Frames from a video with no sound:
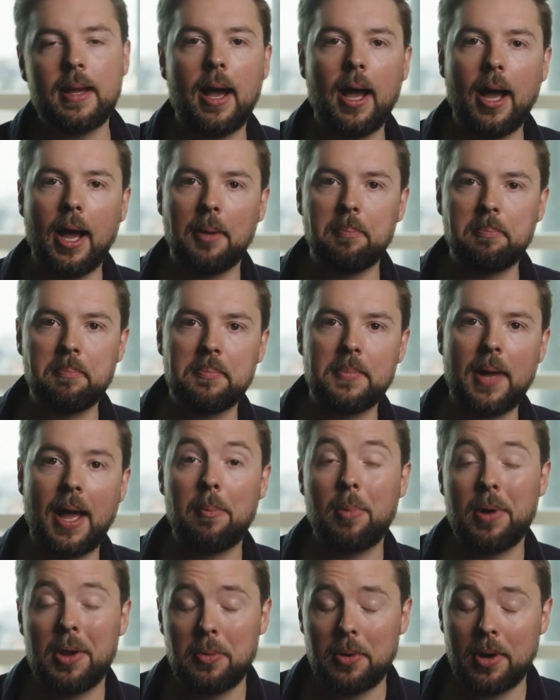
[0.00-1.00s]
um,
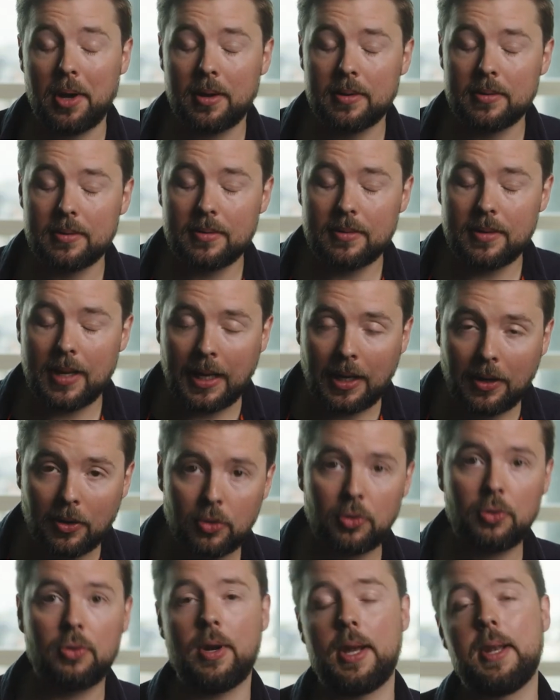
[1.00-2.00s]
and we were
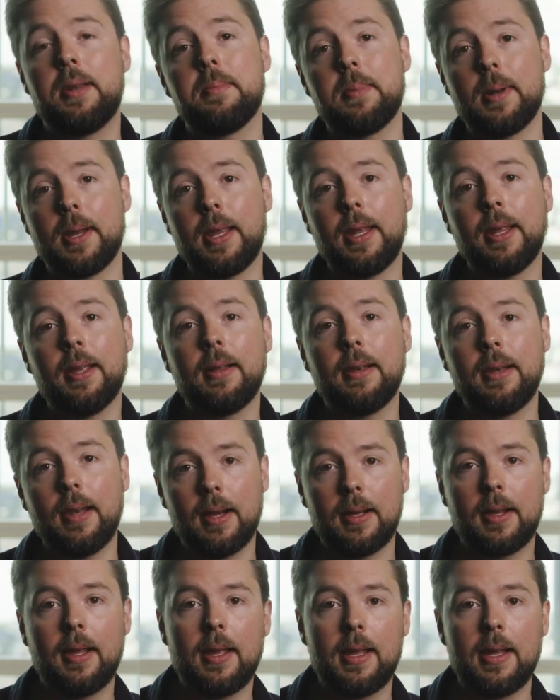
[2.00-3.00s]
incredibly
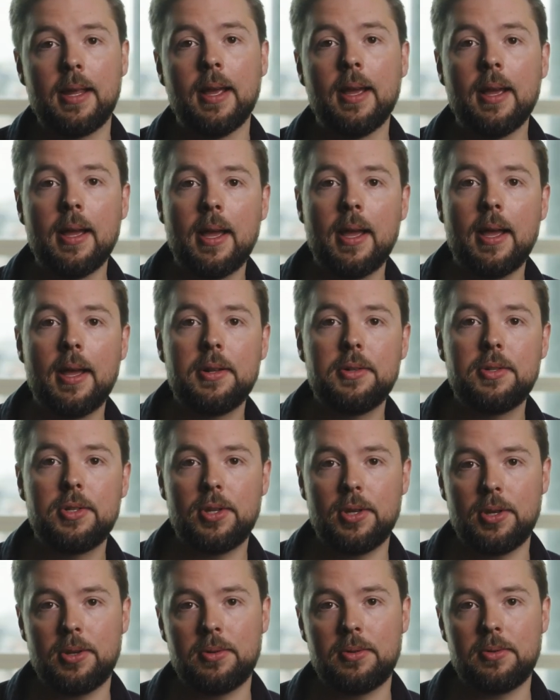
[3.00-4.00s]
lucky
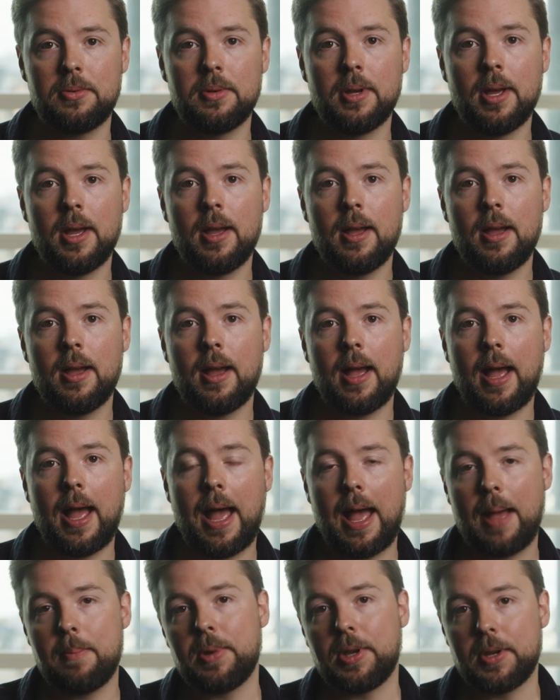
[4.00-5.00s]
to
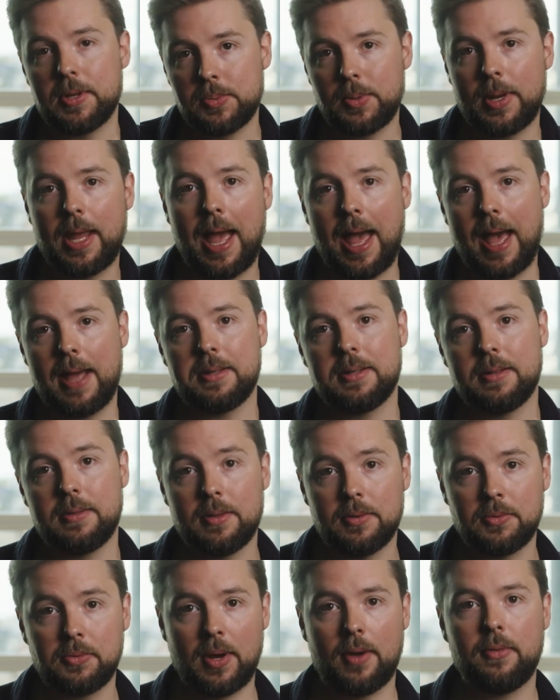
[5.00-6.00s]
because we had
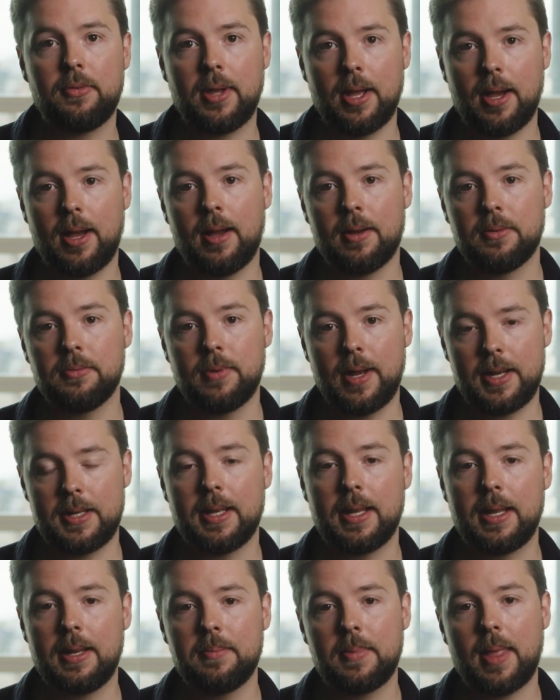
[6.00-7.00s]
the rough cut
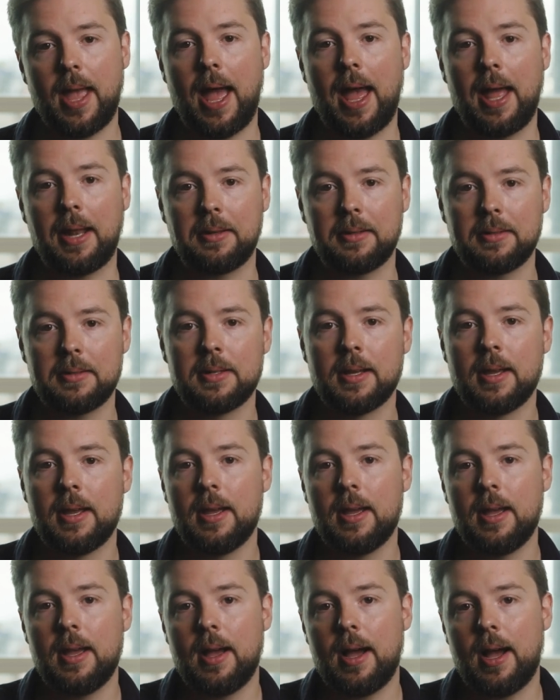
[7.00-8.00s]
ready and.
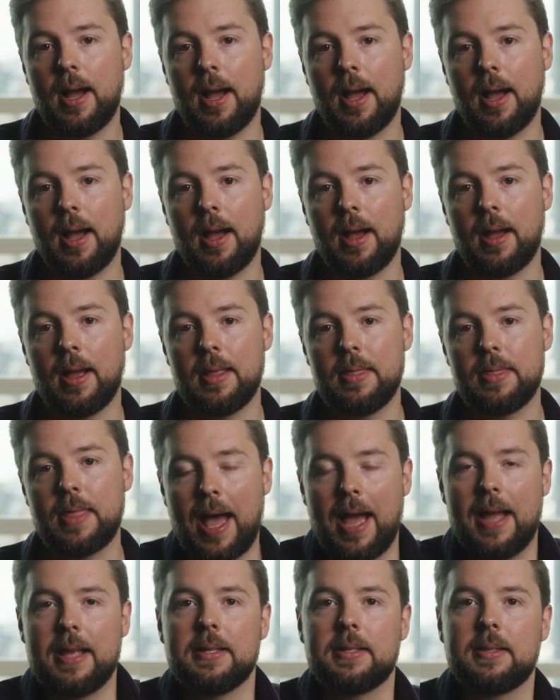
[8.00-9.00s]
Uh,
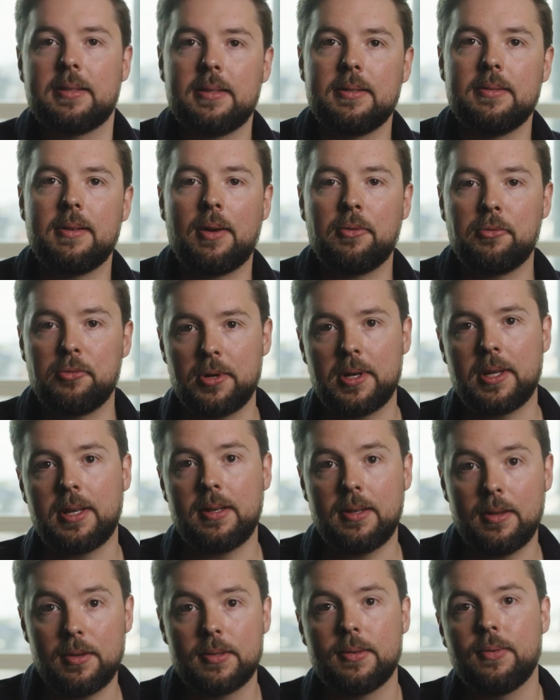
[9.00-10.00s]
that is a really
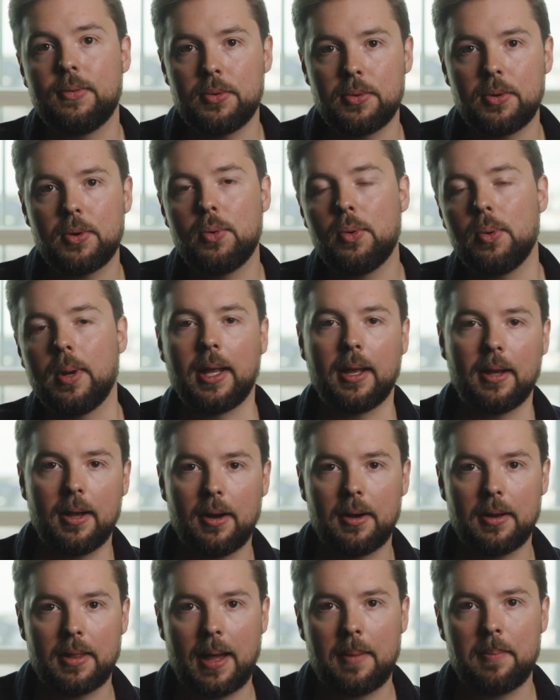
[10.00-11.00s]
useful calling
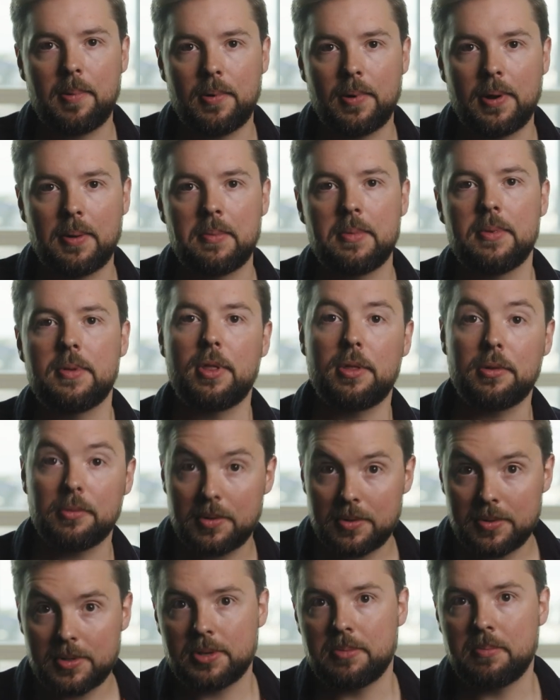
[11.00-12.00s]
card at that point.
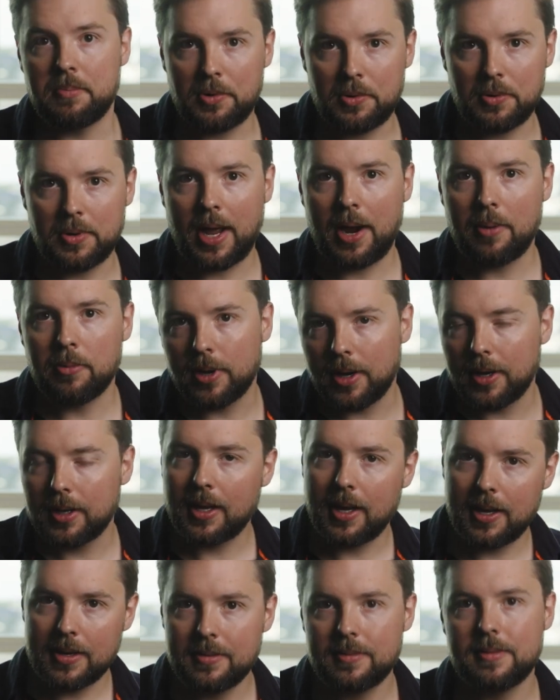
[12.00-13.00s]
Through some more
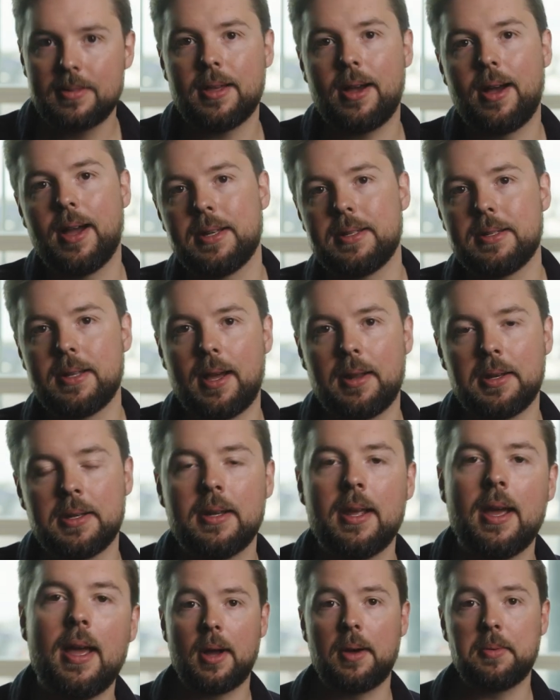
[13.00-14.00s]
networking that I'd
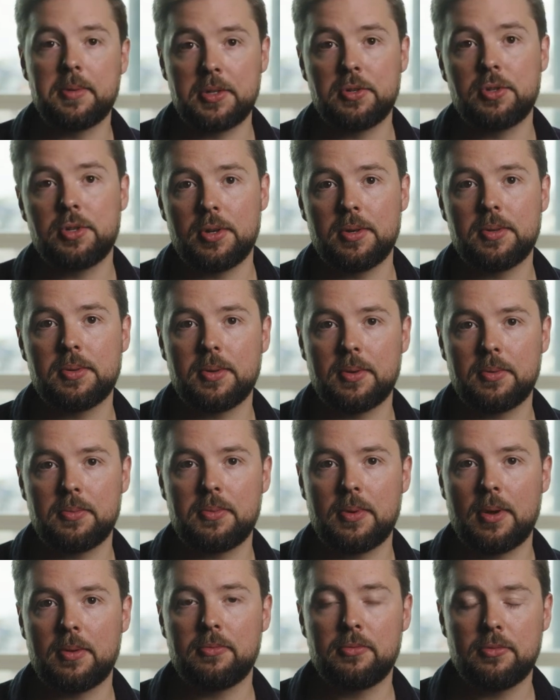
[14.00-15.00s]
done, I was introduced
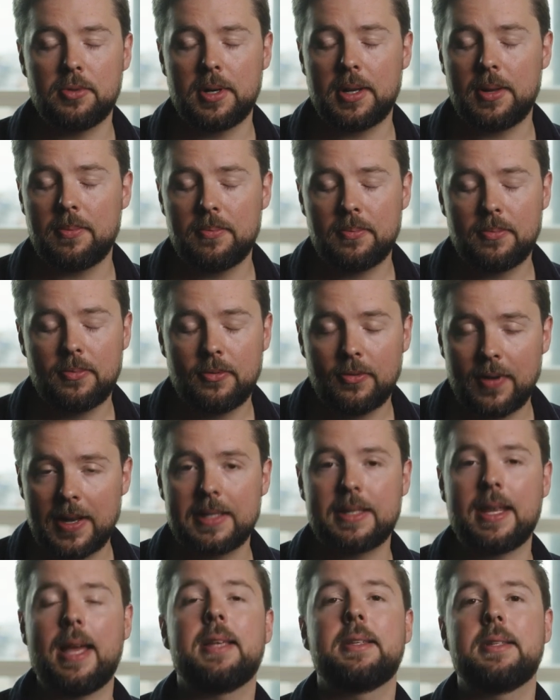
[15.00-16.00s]
to a, a really
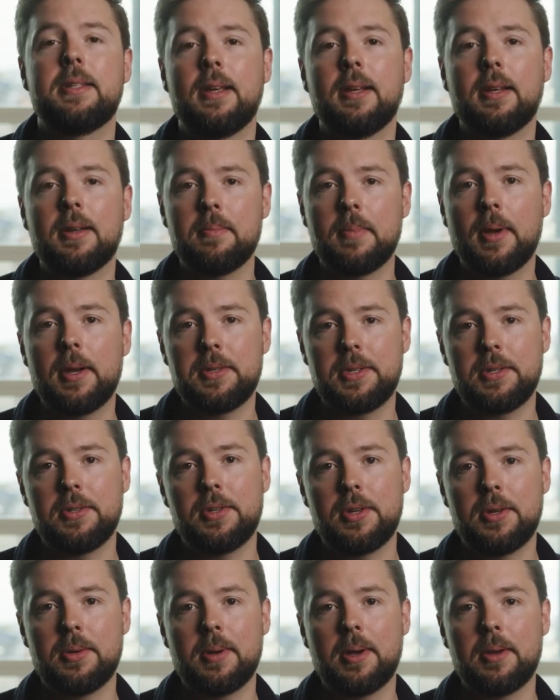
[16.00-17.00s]
fantastic composing
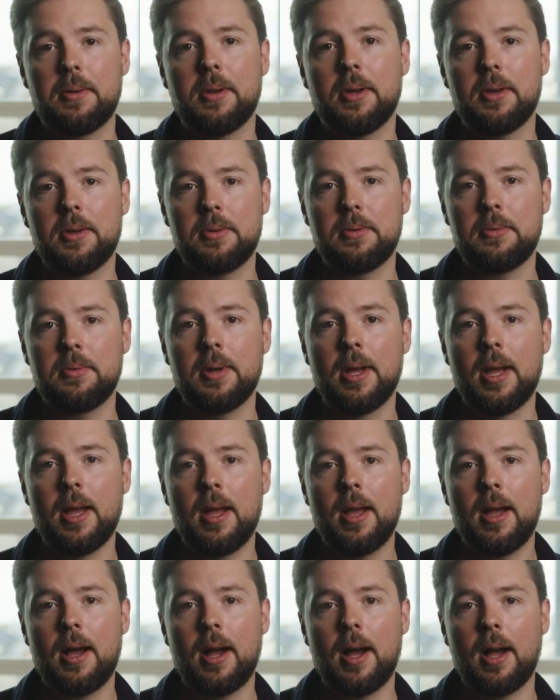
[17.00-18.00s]
duo who
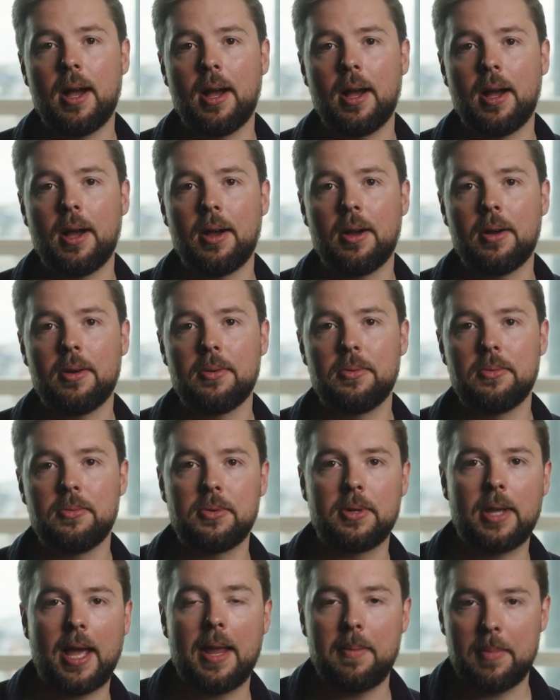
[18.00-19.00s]
uh,
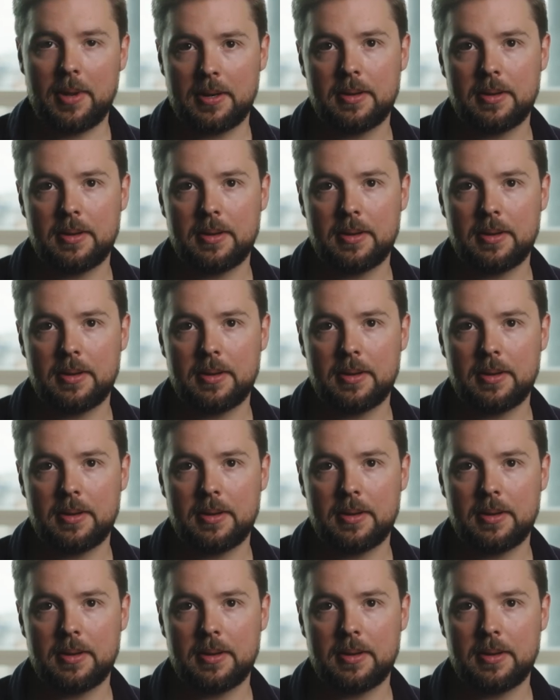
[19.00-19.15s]
came